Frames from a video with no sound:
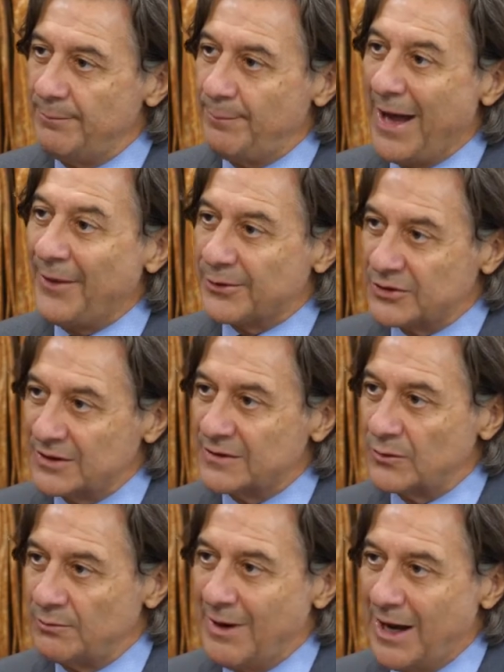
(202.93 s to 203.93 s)

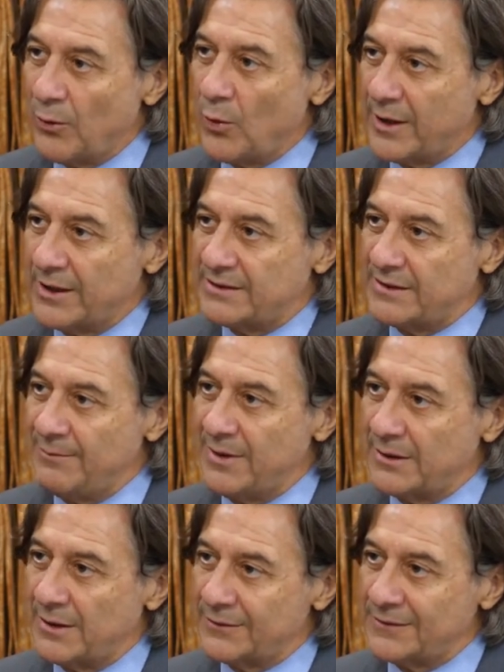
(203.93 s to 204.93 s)
pathogens, with microorganisms that
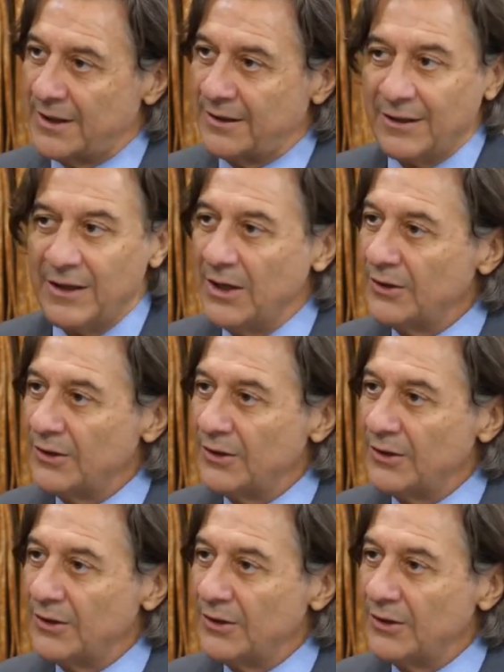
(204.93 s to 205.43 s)
make us sick,